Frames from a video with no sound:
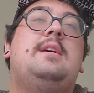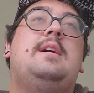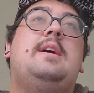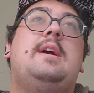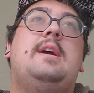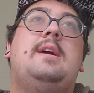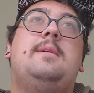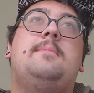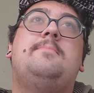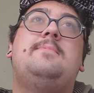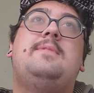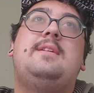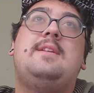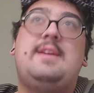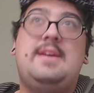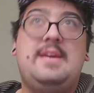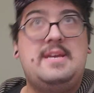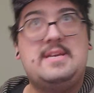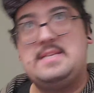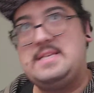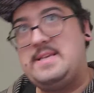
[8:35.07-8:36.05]
him than
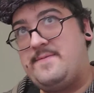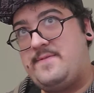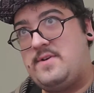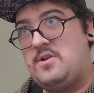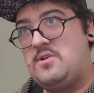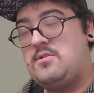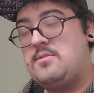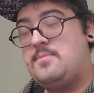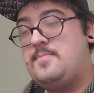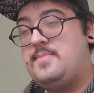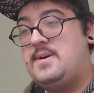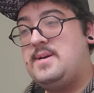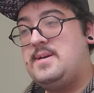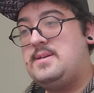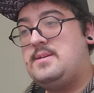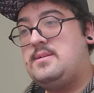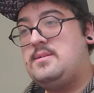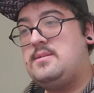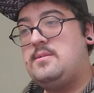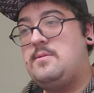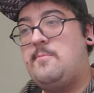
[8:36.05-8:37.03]
he is of her.
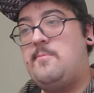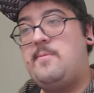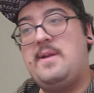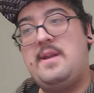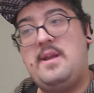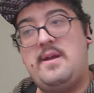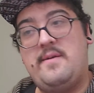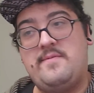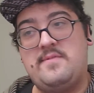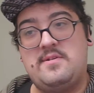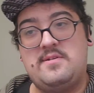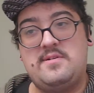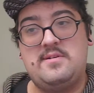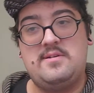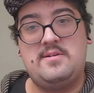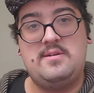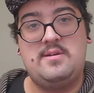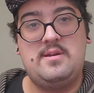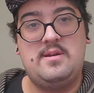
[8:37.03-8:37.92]
But whatever.